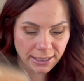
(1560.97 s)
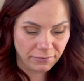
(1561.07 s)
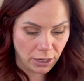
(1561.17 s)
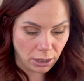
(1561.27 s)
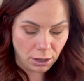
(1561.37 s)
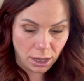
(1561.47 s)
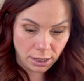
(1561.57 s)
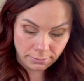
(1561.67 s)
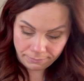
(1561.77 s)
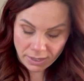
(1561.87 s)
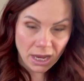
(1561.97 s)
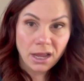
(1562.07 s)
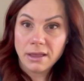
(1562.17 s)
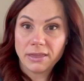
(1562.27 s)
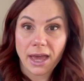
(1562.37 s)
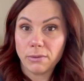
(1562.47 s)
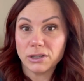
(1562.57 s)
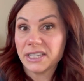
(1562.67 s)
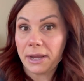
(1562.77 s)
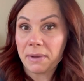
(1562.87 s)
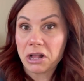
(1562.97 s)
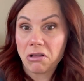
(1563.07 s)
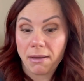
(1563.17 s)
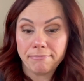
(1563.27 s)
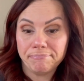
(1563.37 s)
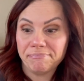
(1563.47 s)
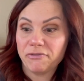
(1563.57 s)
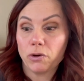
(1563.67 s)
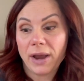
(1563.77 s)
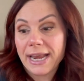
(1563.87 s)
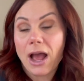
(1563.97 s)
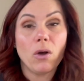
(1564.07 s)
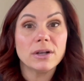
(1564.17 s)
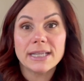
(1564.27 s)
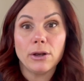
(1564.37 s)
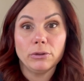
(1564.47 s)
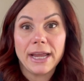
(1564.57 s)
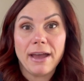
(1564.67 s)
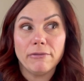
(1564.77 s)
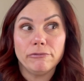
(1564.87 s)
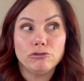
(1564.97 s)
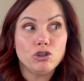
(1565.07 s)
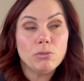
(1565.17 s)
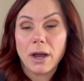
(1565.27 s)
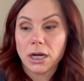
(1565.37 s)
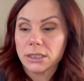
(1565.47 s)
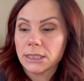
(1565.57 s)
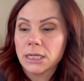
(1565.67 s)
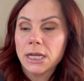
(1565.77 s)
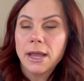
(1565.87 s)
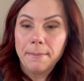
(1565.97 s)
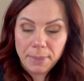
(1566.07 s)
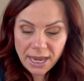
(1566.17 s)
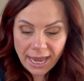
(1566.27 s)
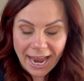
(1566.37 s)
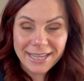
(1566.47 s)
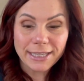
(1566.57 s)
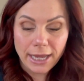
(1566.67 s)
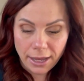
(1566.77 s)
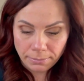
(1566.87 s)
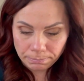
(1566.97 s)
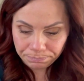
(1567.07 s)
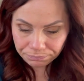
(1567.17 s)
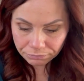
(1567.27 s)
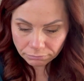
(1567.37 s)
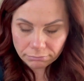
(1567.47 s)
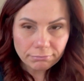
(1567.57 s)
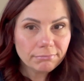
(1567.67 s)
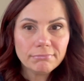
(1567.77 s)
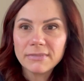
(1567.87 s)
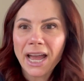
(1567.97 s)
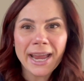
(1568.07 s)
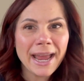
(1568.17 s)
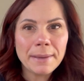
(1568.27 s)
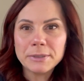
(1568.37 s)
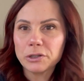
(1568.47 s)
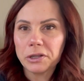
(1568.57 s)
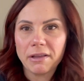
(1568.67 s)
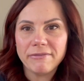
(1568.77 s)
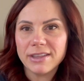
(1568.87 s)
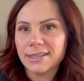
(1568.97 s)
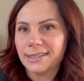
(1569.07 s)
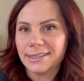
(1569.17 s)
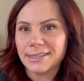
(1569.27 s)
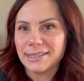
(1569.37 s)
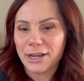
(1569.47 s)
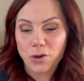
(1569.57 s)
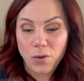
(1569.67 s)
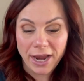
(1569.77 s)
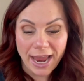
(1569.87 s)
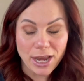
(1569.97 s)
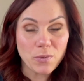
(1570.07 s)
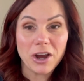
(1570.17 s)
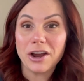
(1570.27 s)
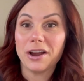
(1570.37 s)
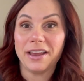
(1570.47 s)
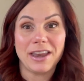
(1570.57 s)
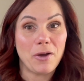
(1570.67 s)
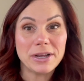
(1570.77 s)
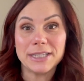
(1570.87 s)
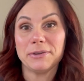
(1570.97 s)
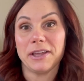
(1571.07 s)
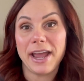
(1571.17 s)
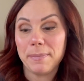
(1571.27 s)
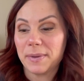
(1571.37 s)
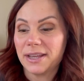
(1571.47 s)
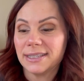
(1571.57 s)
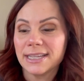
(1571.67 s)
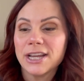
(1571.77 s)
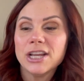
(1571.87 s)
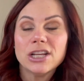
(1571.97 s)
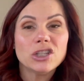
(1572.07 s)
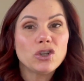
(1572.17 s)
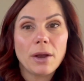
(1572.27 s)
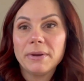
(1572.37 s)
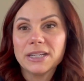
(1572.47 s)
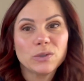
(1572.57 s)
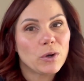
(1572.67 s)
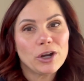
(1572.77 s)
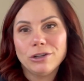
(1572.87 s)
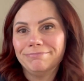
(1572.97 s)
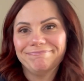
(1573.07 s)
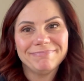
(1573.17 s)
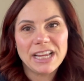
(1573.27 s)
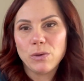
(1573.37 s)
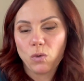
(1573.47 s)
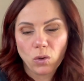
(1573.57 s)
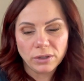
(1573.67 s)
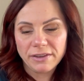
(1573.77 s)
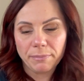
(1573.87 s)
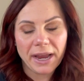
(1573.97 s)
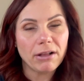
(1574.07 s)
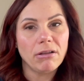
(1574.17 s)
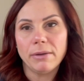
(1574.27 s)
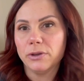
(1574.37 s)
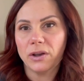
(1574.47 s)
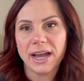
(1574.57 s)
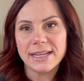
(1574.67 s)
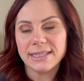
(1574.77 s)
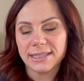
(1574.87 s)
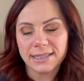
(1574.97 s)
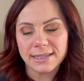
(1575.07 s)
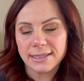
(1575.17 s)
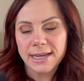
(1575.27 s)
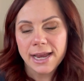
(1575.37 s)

vanilla. That will stay in my club for right now because I only have two bars. Pink Haze again. I absolutely love this. This isn't going anywhere. Now I see what the hype is. Strawberry Swirl. It won't leave my club, you guys. This is,